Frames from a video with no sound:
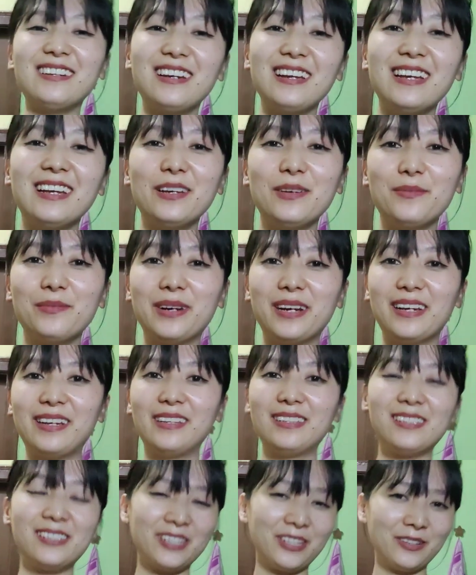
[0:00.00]
But see
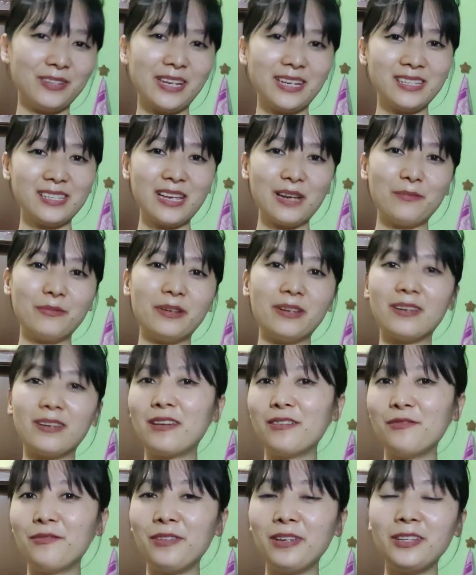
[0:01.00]
you next time with another
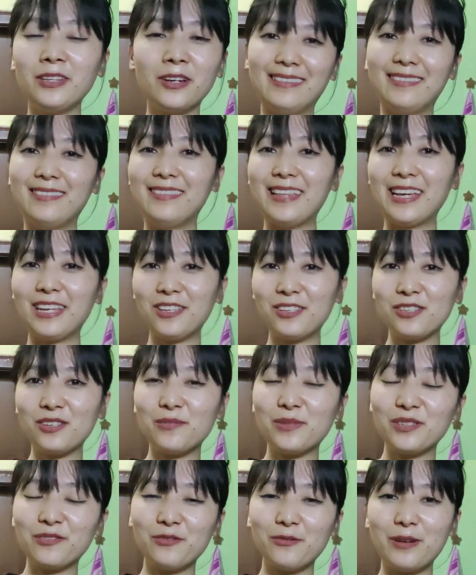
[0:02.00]
video. Thank you so much for
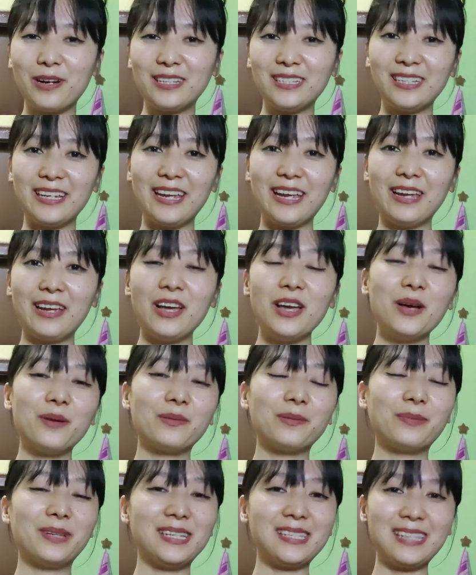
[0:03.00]
watching. Please
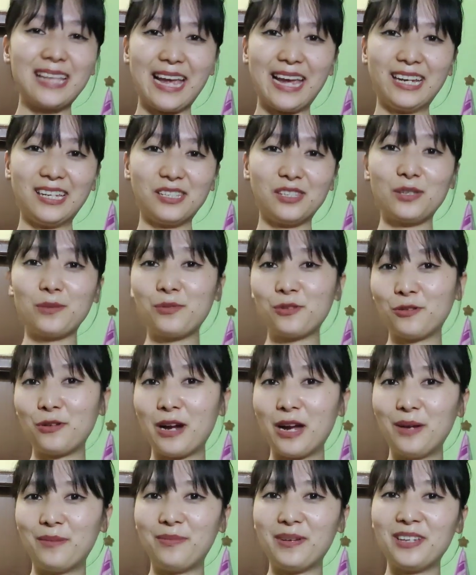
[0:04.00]
like, subscribe
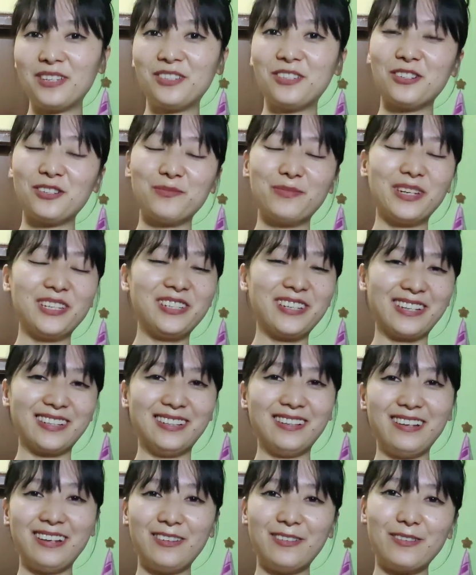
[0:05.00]
and share my channel
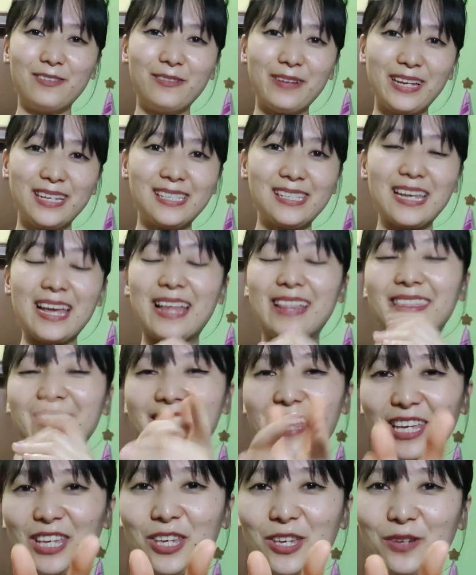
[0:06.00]
always, and thank
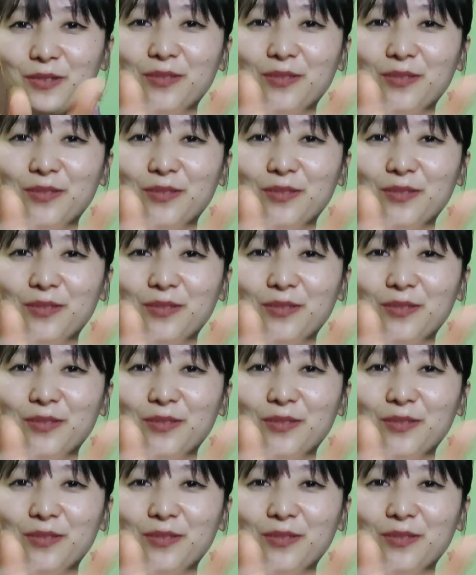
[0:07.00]
you.